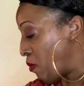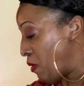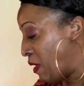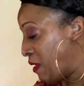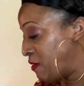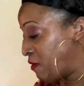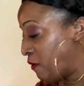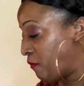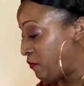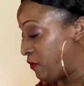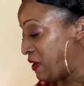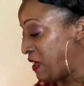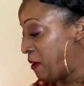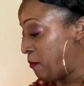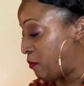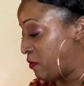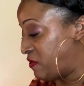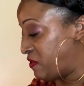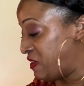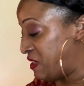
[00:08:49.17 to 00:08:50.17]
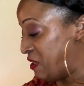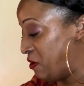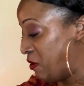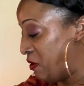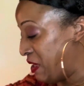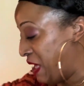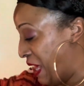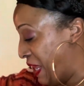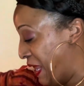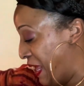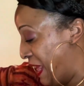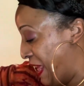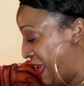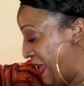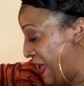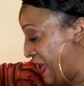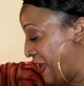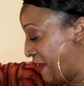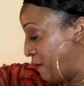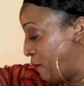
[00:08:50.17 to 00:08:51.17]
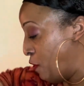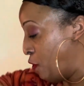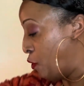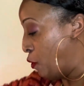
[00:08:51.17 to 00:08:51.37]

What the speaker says: And don't forget, we still gotta add